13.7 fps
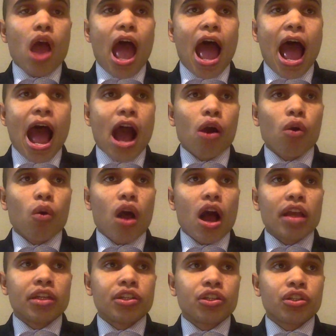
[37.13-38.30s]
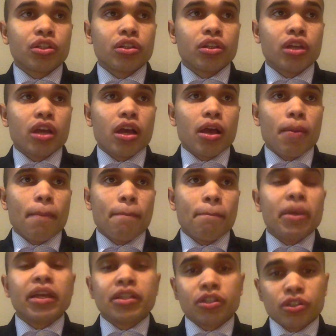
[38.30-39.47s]
how I should
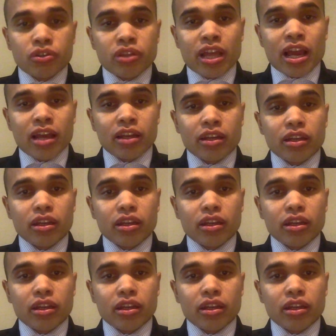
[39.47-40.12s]
make sure that